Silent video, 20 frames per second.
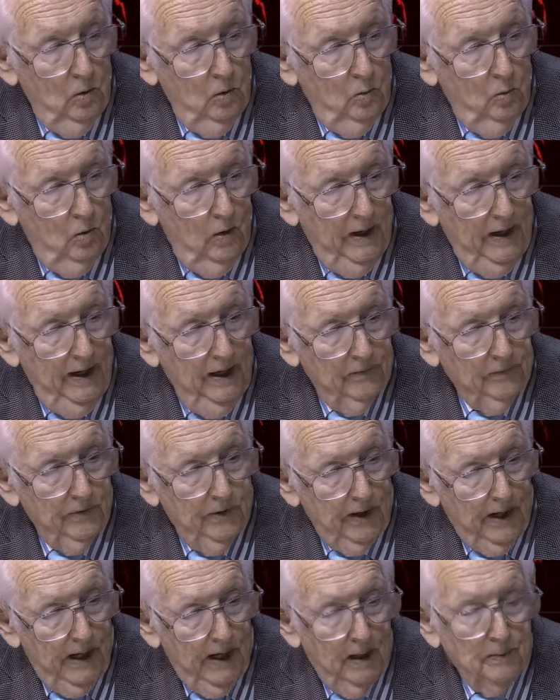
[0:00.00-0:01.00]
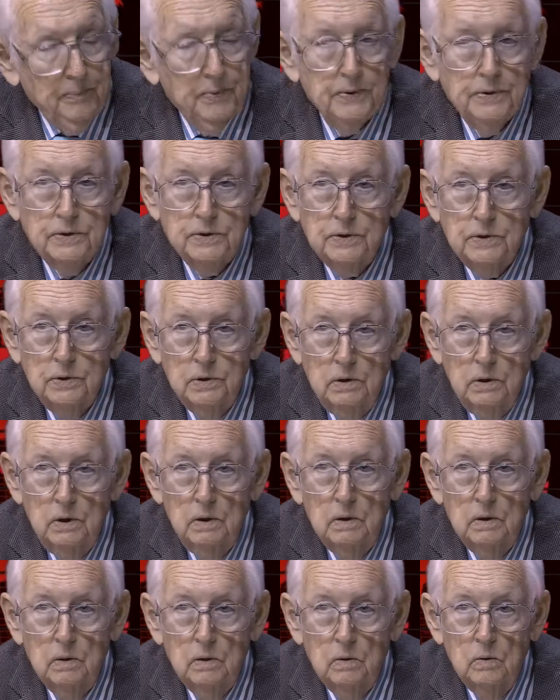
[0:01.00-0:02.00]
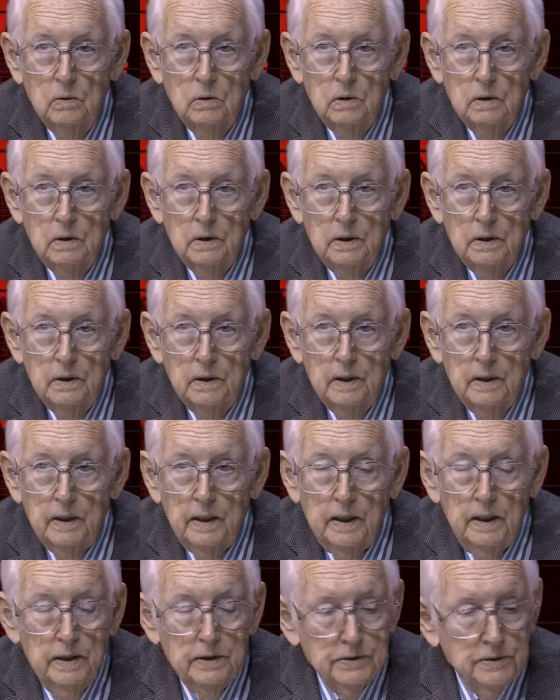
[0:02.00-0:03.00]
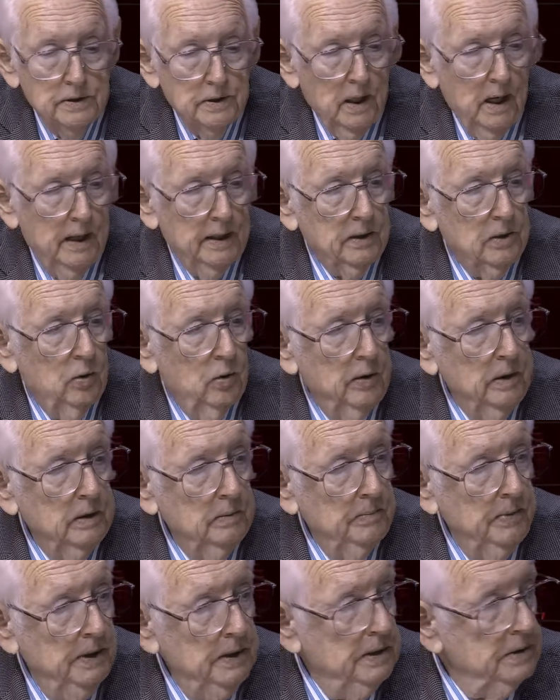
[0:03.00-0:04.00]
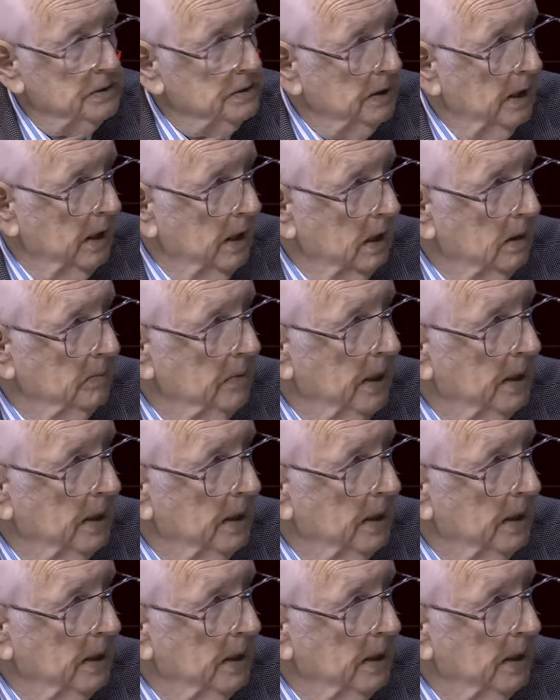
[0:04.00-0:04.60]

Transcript: Whatever happens to you is not going to be the same